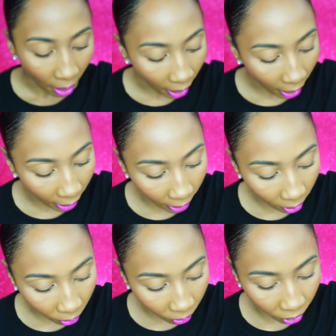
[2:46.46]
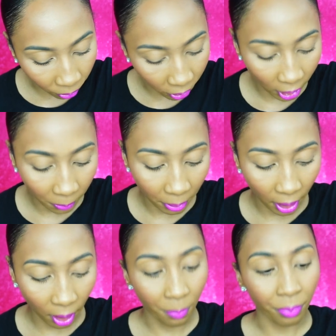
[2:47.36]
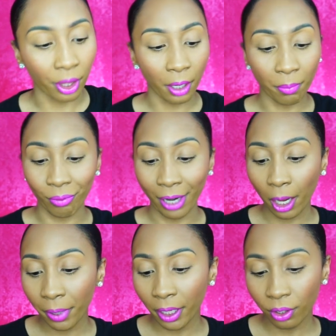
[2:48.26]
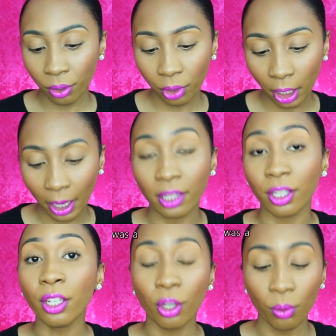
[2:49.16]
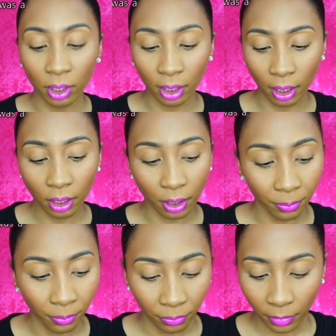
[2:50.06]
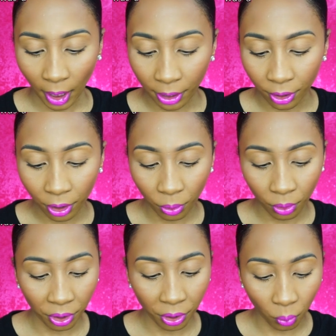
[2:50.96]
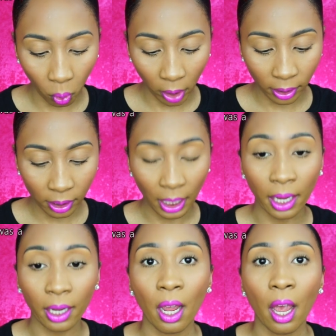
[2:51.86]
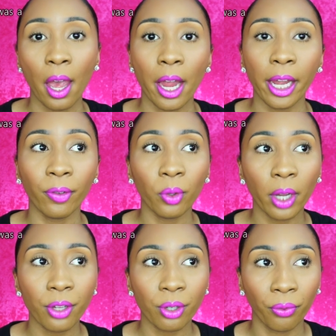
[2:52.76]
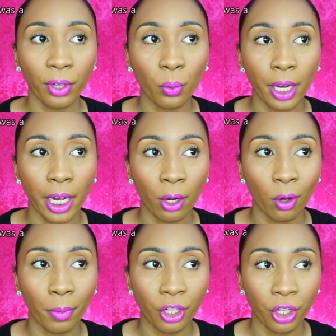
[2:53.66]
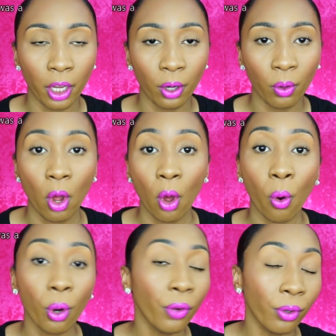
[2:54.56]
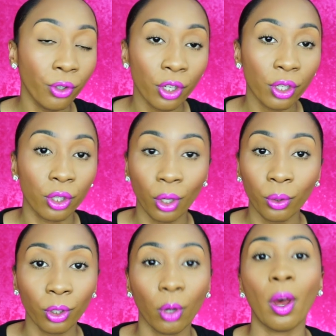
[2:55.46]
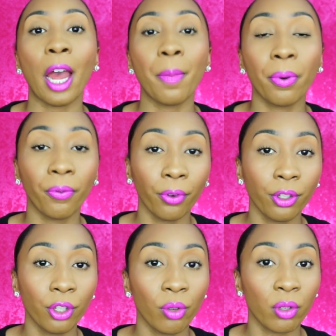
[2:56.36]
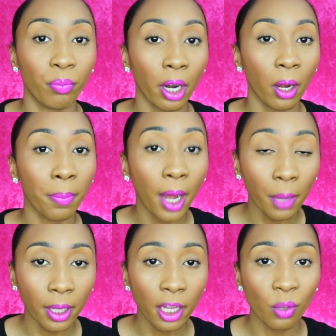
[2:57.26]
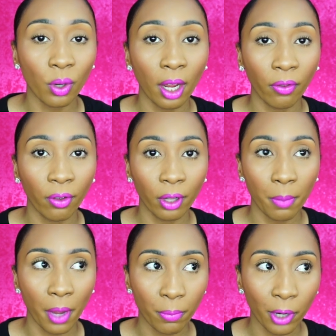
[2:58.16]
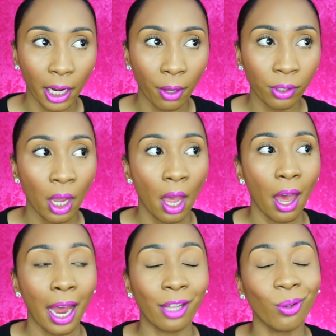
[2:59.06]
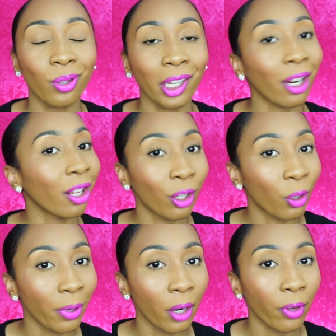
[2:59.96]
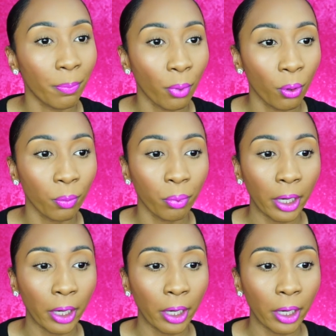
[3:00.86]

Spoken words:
I also did pick up their brow pencil. Now, I did use this once, and if you guys are frequent hair on my channel, or if you just don't know, I prefer to use brow pomades when I fill in my brows. I do like a little bit of a bold